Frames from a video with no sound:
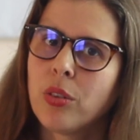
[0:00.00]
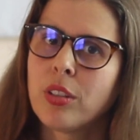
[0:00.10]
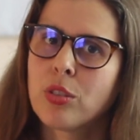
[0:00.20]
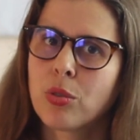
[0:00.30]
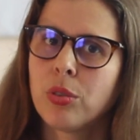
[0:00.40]
on
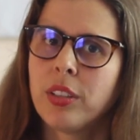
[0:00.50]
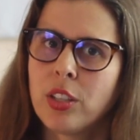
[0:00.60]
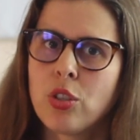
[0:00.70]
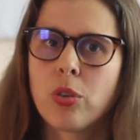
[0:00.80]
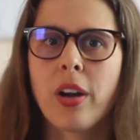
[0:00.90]
the school
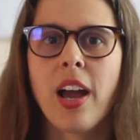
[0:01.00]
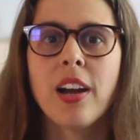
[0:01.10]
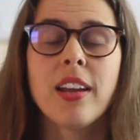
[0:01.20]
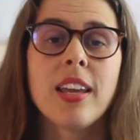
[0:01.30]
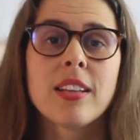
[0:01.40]
that you
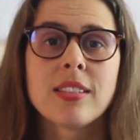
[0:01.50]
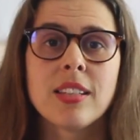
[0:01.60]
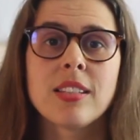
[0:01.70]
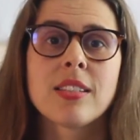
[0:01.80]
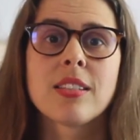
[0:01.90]
are,
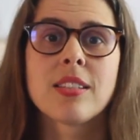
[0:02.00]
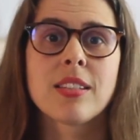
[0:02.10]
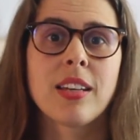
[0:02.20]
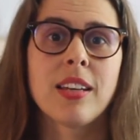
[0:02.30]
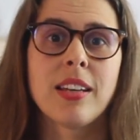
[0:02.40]

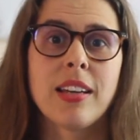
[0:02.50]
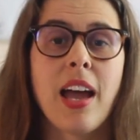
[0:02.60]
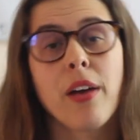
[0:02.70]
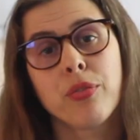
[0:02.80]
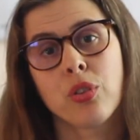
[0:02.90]
exists
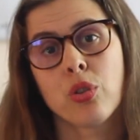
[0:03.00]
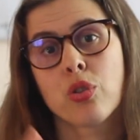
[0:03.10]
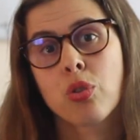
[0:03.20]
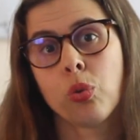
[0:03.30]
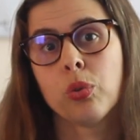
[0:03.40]
after
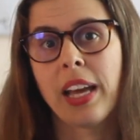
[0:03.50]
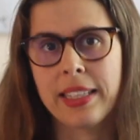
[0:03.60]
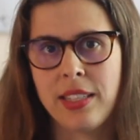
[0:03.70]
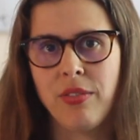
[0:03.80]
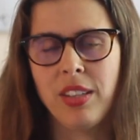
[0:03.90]
school
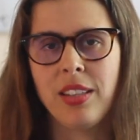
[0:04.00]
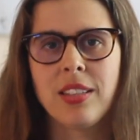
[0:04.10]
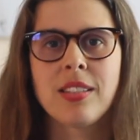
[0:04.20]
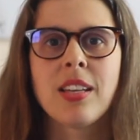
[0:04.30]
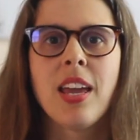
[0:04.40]

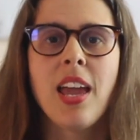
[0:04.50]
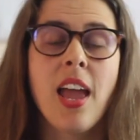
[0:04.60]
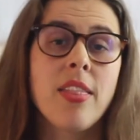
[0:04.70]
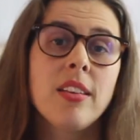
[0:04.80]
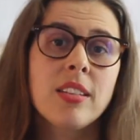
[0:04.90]
activities.
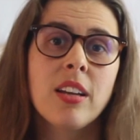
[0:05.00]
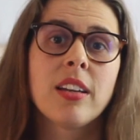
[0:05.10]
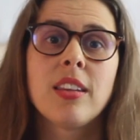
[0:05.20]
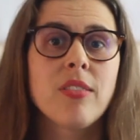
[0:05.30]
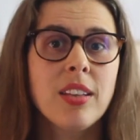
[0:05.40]
And these are
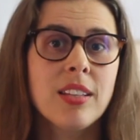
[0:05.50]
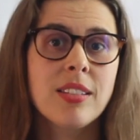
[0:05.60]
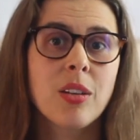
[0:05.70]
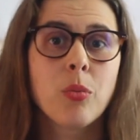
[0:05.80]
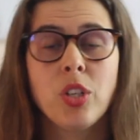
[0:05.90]

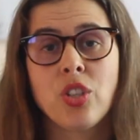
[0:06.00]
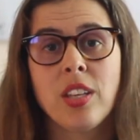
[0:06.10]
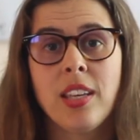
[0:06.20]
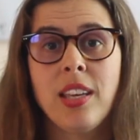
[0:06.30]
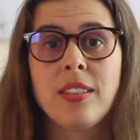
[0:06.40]
activities in which
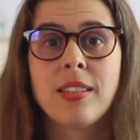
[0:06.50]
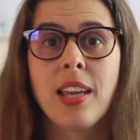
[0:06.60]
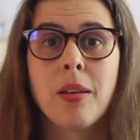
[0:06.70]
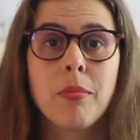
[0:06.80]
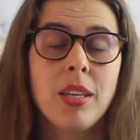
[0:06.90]
the kids
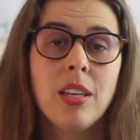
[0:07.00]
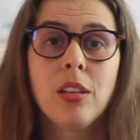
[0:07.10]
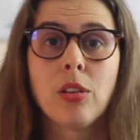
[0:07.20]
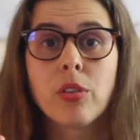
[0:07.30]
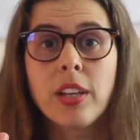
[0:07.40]
can
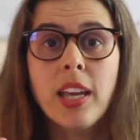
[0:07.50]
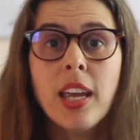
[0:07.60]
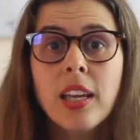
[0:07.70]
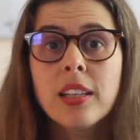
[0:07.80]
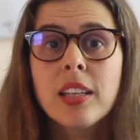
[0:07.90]
be learning
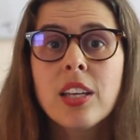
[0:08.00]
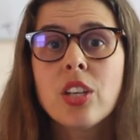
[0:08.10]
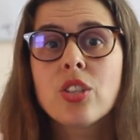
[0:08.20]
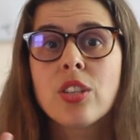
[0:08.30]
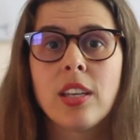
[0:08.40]

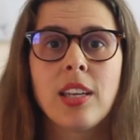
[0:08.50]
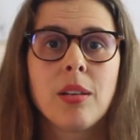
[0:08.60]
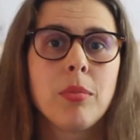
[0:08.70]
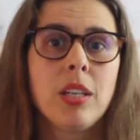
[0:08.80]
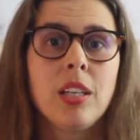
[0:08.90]
English, they
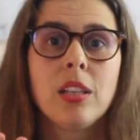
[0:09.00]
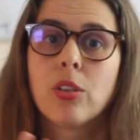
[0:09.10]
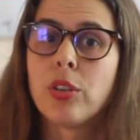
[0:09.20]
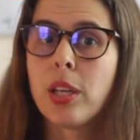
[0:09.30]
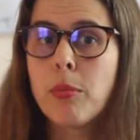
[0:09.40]
can be
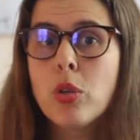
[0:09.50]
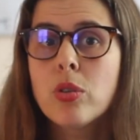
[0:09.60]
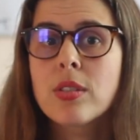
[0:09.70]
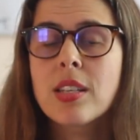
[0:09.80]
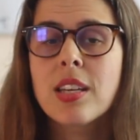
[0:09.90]
learning
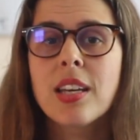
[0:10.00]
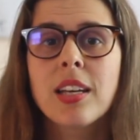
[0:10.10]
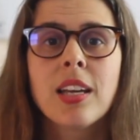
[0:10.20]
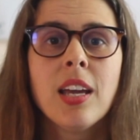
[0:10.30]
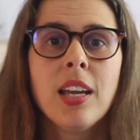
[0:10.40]

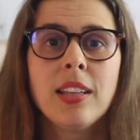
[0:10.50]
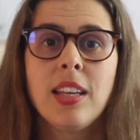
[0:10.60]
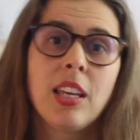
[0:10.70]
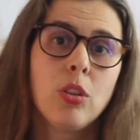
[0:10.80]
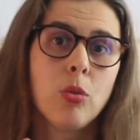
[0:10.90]
music,
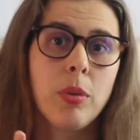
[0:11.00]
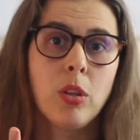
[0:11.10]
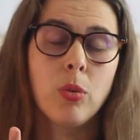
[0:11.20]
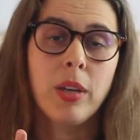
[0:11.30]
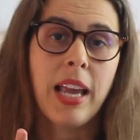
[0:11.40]
they can be
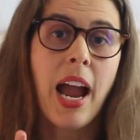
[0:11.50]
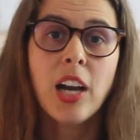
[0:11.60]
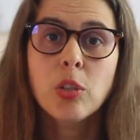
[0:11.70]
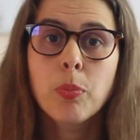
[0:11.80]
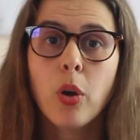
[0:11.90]
doing
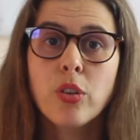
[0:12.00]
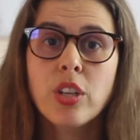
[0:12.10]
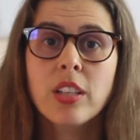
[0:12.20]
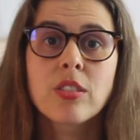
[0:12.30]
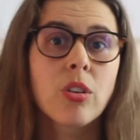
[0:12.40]
art
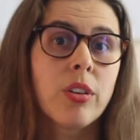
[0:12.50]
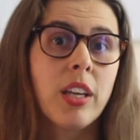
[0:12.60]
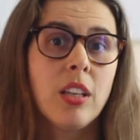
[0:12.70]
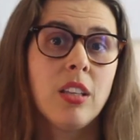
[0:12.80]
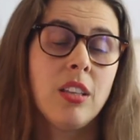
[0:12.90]
projects, or
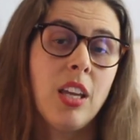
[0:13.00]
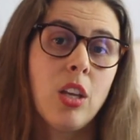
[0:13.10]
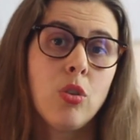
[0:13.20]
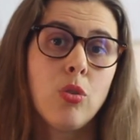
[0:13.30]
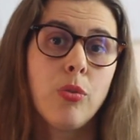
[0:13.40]
they
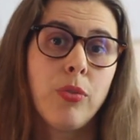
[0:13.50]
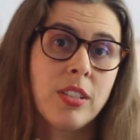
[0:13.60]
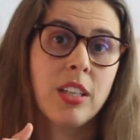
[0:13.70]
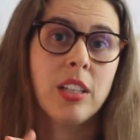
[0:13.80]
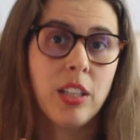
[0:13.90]
can do
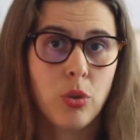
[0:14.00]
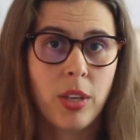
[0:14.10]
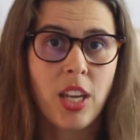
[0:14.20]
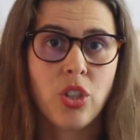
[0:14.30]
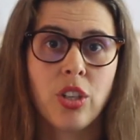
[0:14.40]
physical
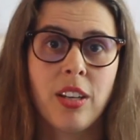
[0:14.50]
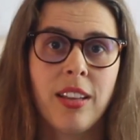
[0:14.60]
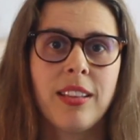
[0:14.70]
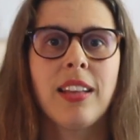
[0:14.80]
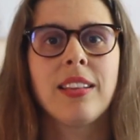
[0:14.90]
education
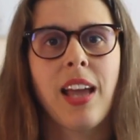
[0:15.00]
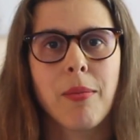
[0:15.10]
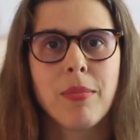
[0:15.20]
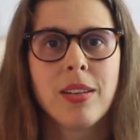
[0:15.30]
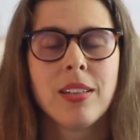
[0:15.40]
at that time.